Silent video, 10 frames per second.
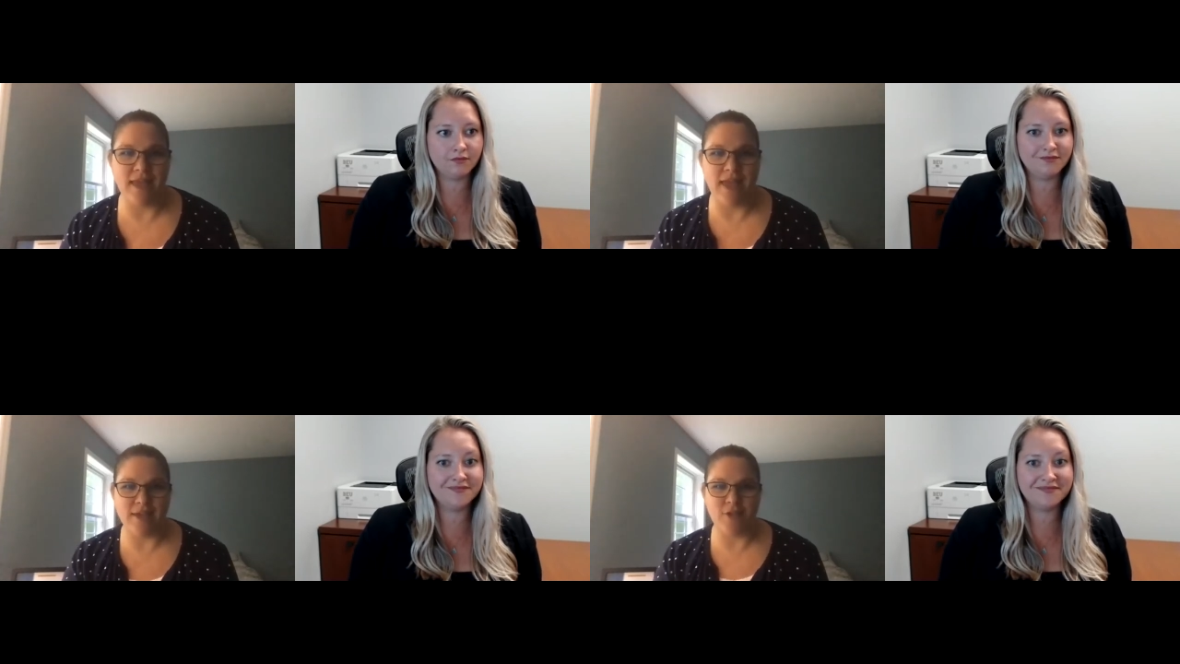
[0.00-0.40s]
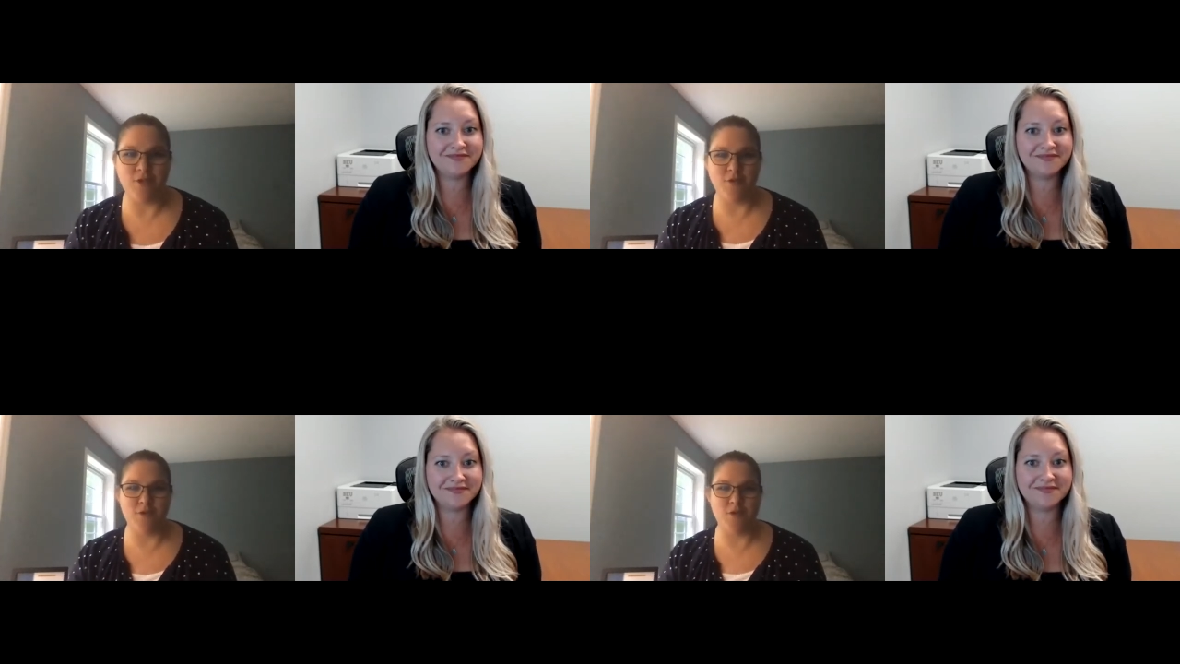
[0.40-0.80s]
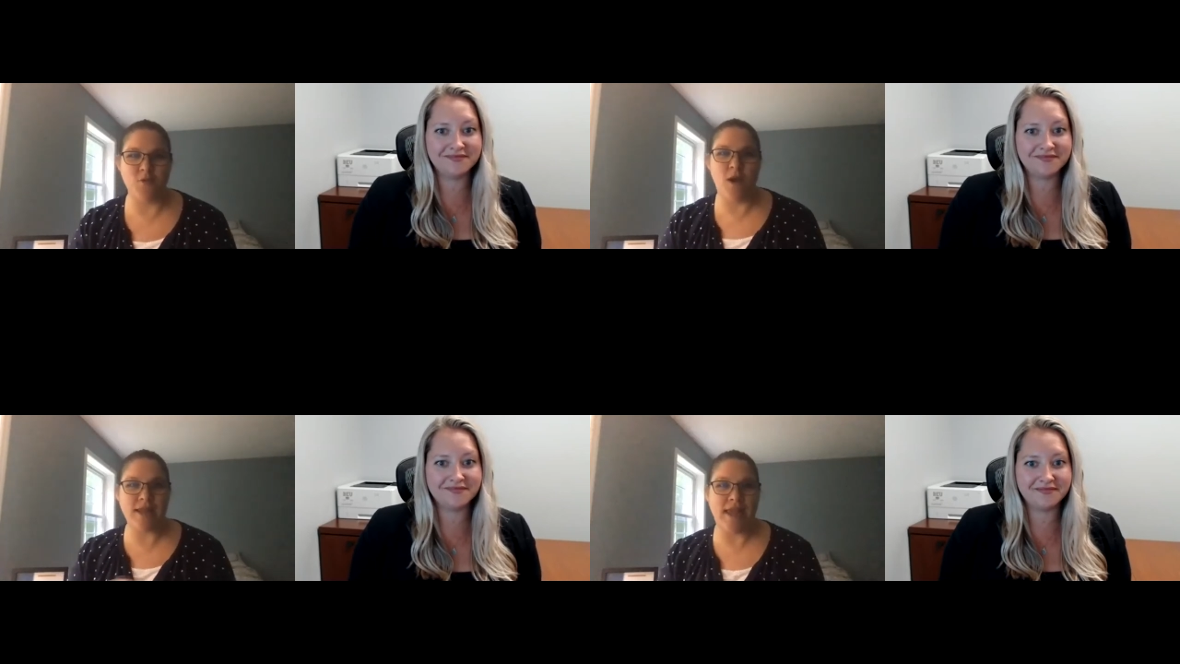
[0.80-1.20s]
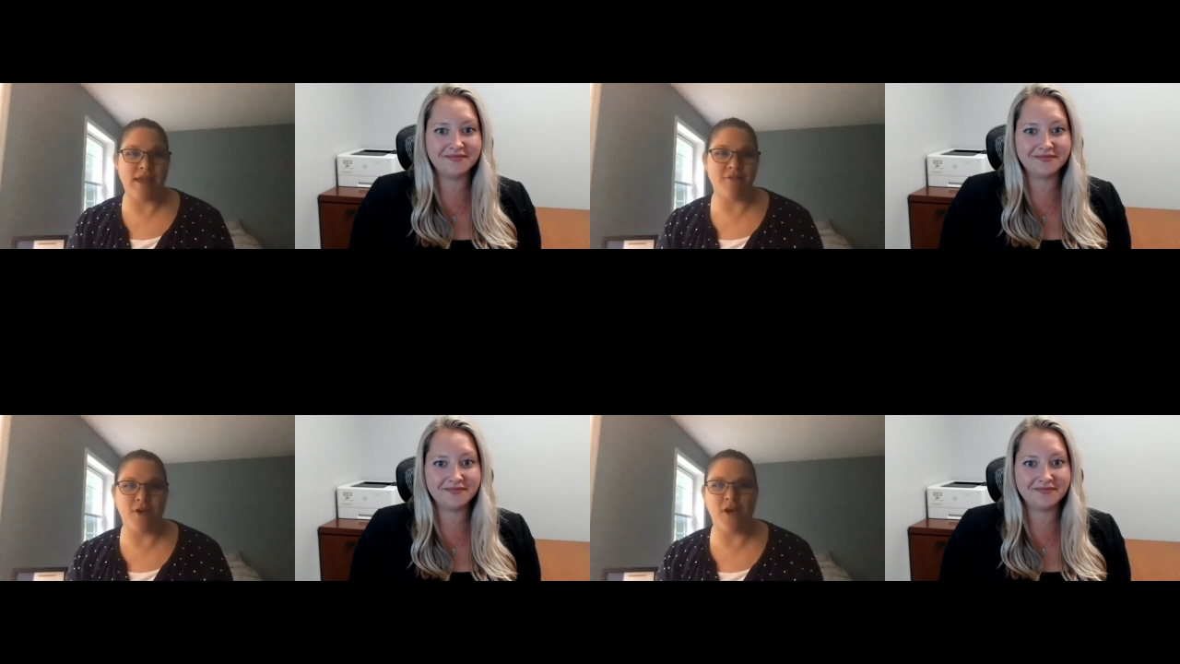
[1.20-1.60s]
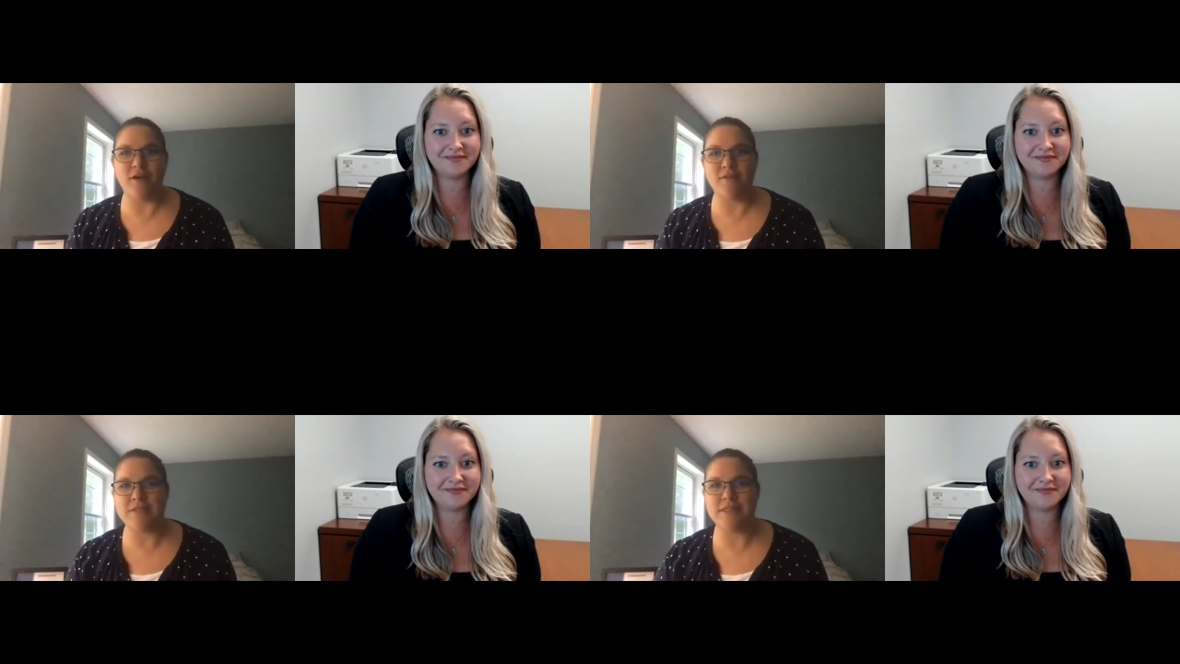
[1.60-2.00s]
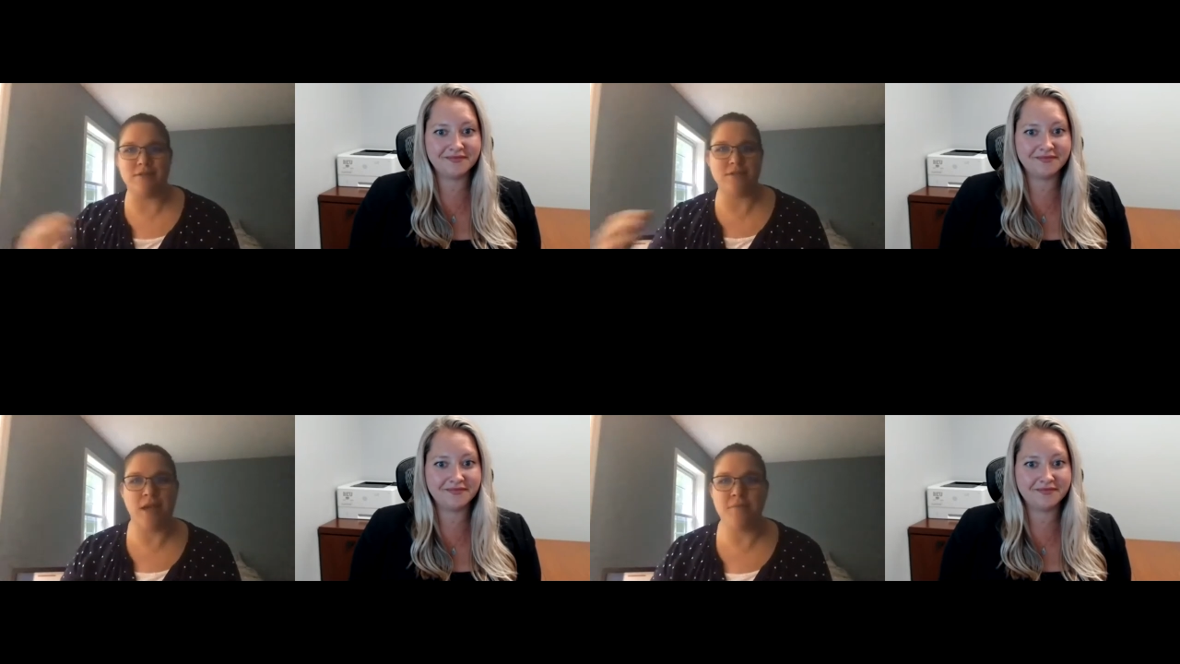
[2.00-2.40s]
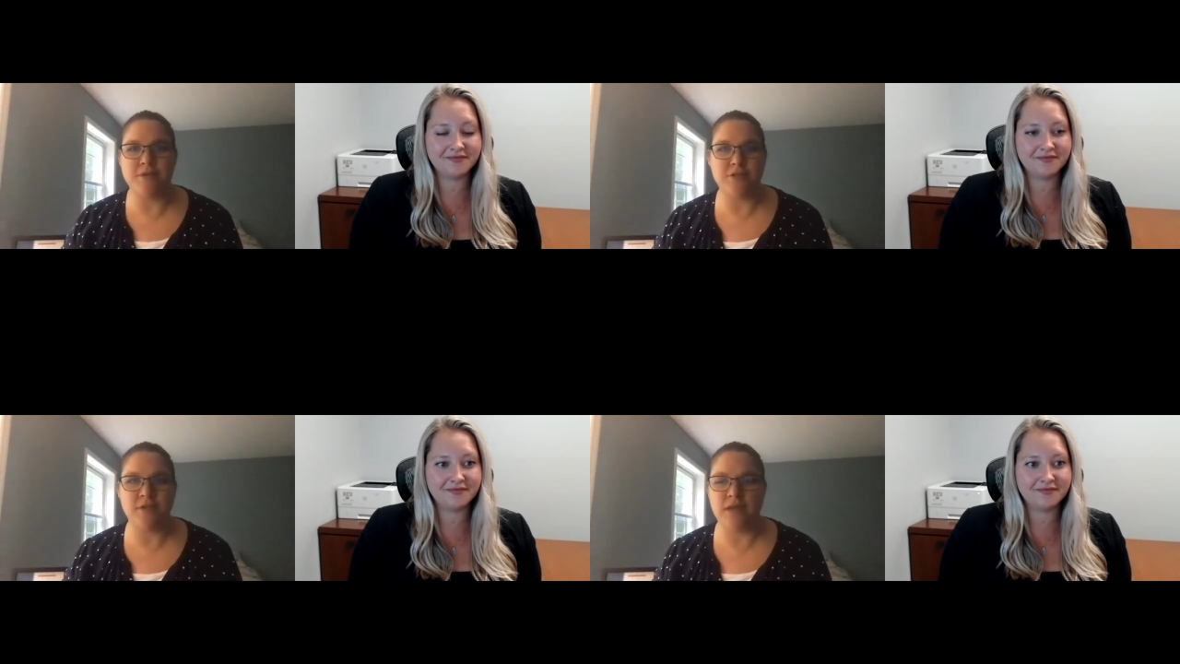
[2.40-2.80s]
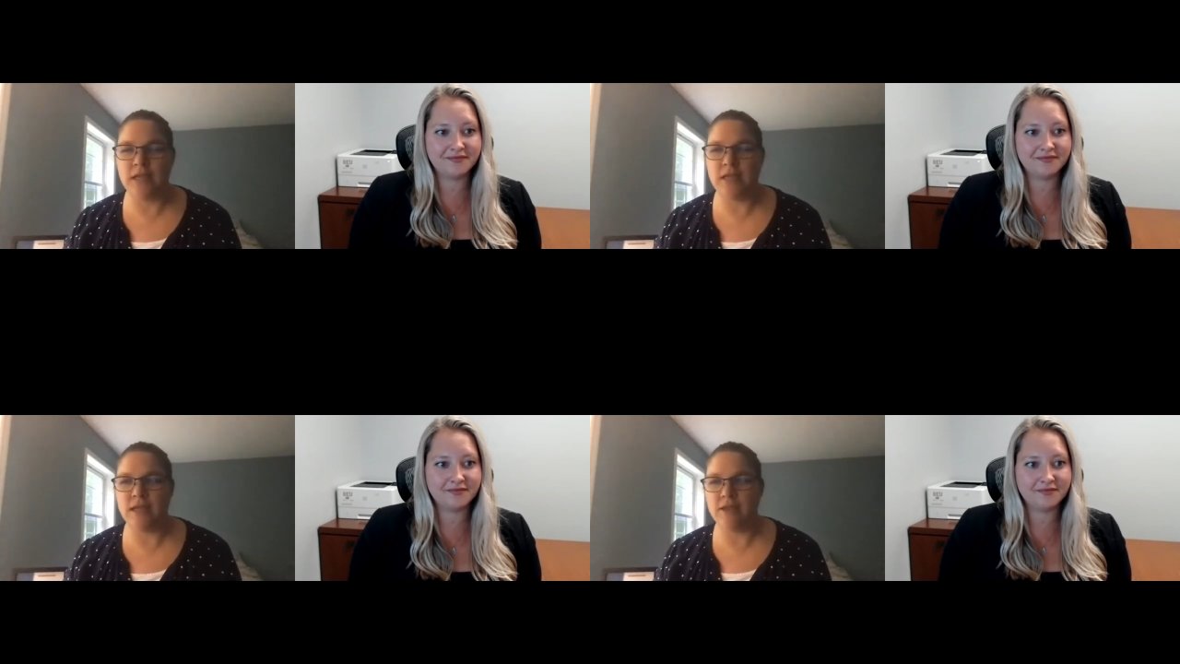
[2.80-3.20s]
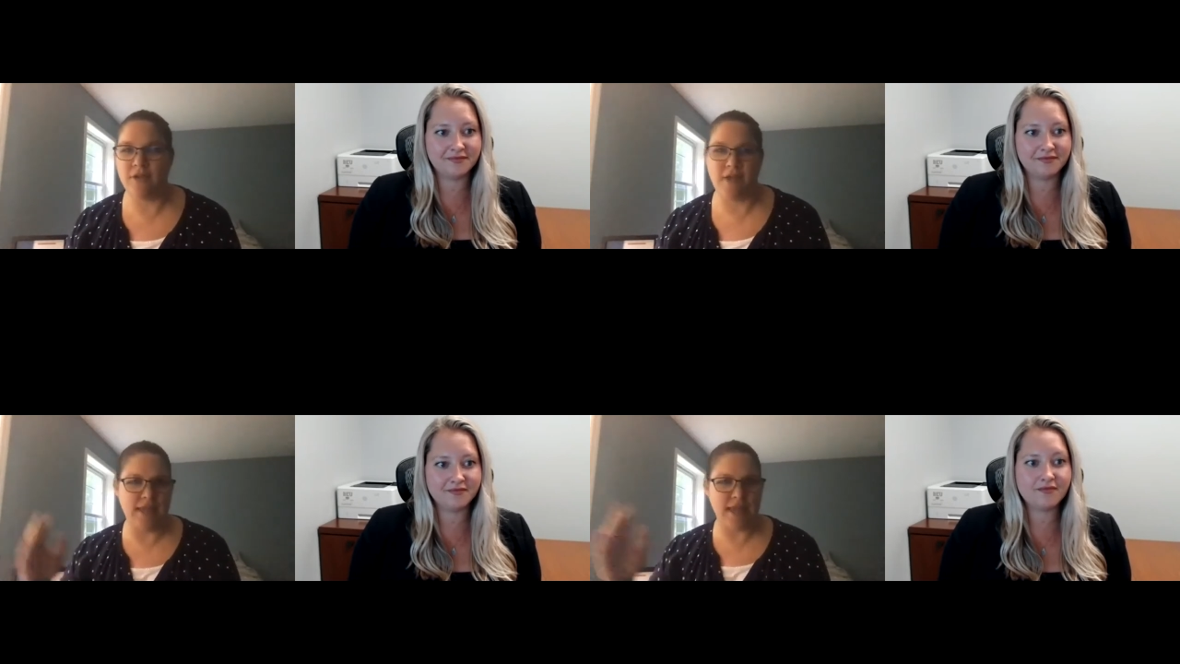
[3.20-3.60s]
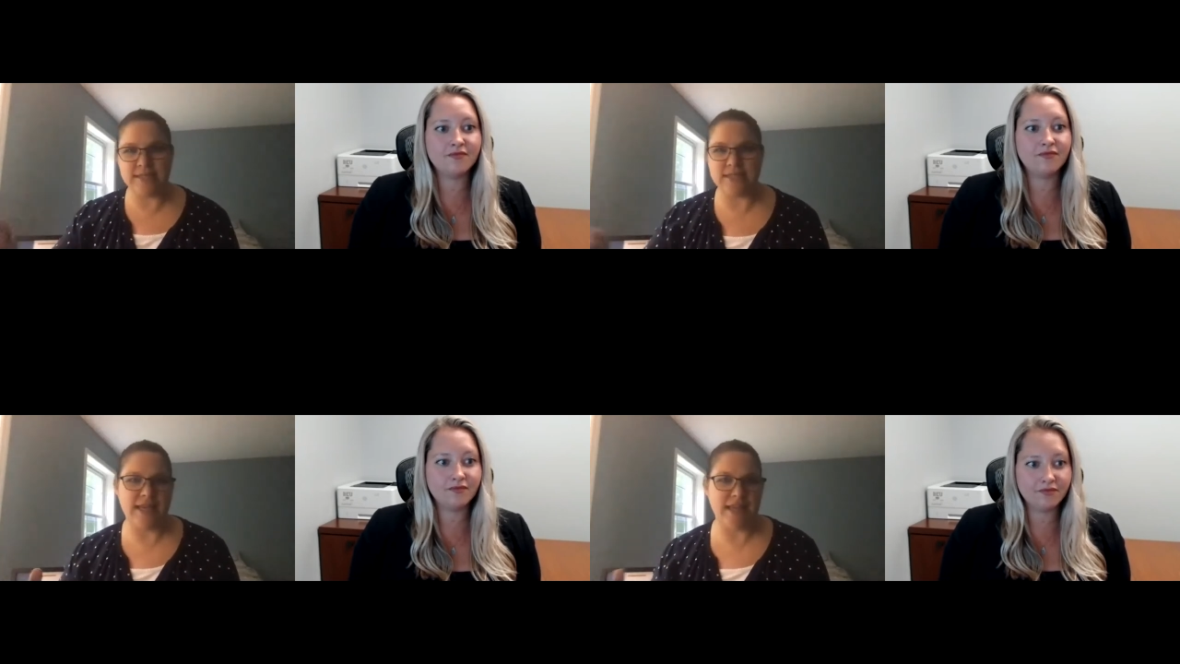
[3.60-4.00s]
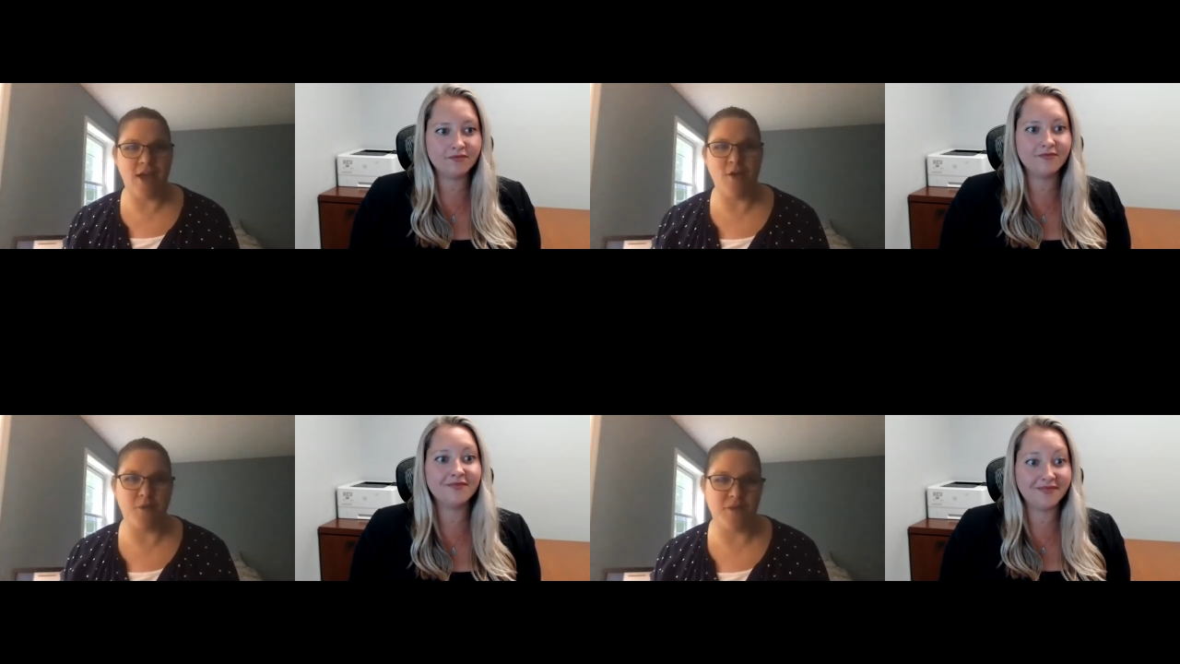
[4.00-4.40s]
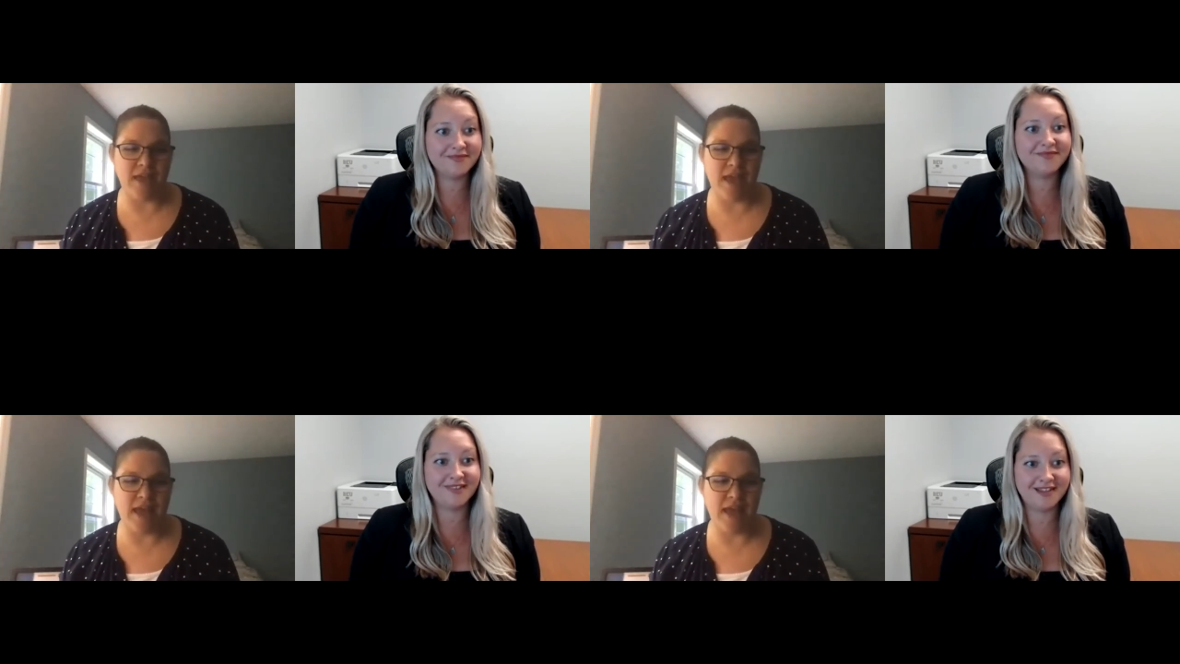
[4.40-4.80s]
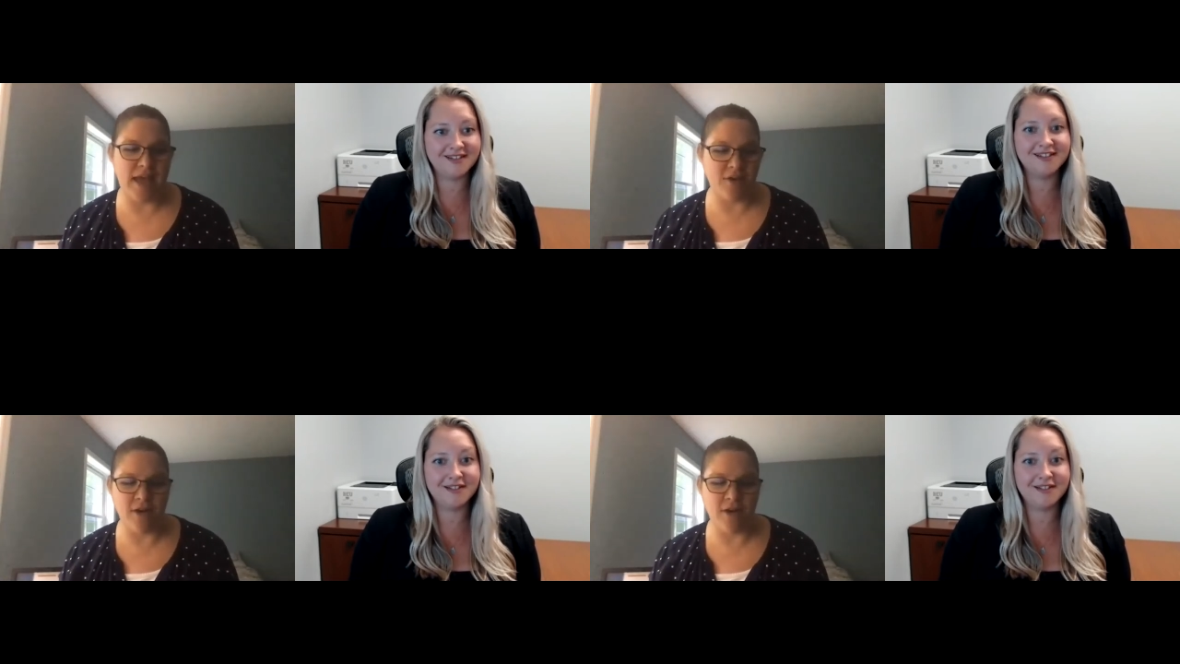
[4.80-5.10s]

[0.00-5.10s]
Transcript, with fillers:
Speaker 1: Like you you want to get involved, there's an opportunity, you're like, yes, I can help with that, or